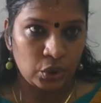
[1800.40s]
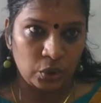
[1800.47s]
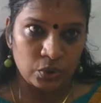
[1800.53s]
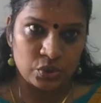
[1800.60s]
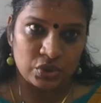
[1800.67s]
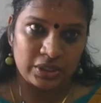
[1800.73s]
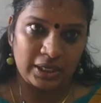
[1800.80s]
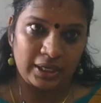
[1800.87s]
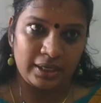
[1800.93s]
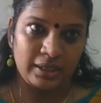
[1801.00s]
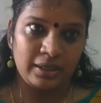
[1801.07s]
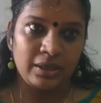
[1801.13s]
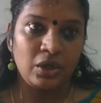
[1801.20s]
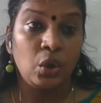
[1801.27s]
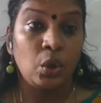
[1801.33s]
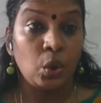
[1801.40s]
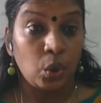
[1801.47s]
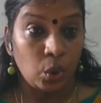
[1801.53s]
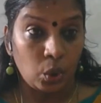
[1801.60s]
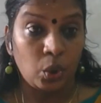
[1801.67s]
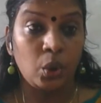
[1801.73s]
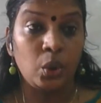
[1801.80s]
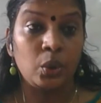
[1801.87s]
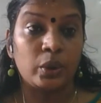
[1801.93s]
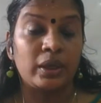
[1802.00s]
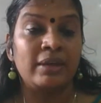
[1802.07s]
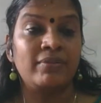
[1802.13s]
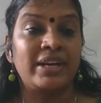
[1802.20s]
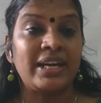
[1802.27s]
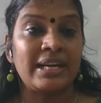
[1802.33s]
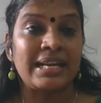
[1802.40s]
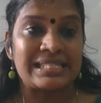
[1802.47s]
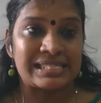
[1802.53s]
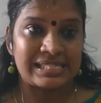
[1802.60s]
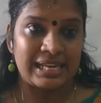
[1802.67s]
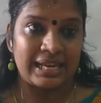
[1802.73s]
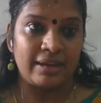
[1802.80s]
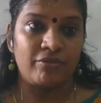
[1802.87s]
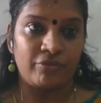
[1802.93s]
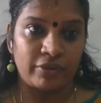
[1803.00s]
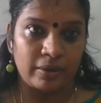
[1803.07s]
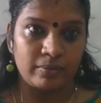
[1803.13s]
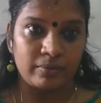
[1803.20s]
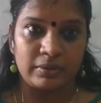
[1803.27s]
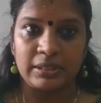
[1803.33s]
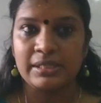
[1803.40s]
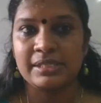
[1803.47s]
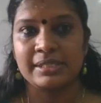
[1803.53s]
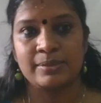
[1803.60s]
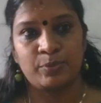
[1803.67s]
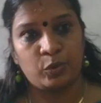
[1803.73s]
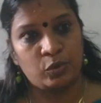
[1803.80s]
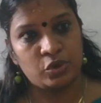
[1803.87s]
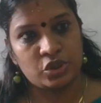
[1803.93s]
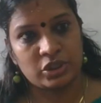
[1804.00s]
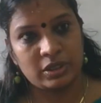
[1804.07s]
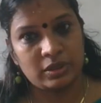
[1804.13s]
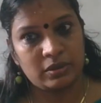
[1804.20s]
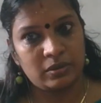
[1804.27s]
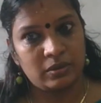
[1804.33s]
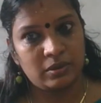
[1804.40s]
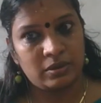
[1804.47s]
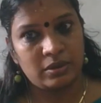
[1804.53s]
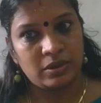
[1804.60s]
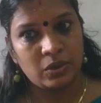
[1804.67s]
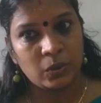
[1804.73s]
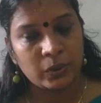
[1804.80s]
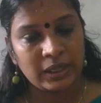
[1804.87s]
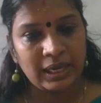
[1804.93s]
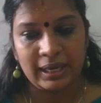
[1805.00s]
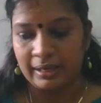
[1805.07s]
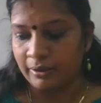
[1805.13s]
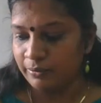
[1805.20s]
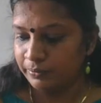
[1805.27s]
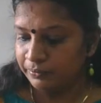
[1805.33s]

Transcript: question or even an essay from this portion. Okay.